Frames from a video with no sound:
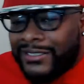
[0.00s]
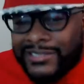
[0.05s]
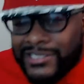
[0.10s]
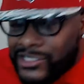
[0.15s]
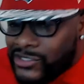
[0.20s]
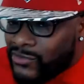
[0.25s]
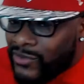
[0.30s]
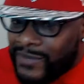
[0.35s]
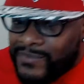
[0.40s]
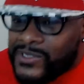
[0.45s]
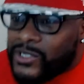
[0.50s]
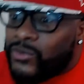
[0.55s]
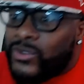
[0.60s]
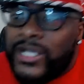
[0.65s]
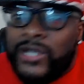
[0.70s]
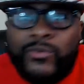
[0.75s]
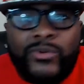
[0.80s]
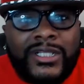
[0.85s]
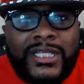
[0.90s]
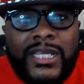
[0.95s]
strip, so he
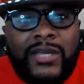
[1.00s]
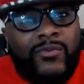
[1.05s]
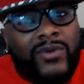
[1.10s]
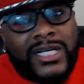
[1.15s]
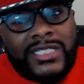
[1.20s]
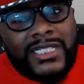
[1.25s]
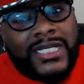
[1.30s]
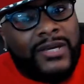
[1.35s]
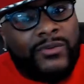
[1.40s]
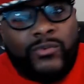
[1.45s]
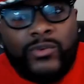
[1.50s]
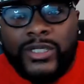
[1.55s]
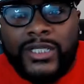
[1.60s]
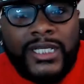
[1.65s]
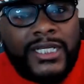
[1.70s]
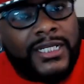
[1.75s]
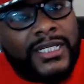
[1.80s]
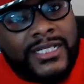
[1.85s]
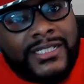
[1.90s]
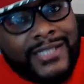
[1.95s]
really wasn't really
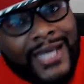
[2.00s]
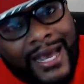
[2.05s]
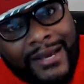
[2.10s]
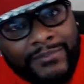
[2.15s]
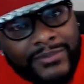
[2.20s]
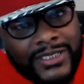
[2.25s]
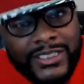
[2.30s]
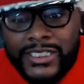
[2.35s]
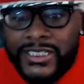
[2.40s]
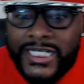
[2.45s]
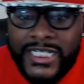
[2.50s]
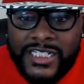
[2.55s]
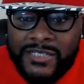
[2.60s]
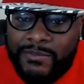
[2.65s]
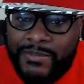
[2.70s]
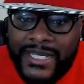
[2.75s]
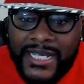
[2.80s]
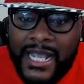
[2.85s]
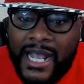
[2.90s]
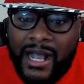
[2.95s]
the type to just
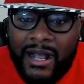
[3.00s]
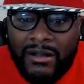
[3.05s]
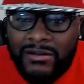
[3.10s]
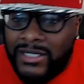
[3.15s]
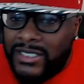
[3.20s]
be out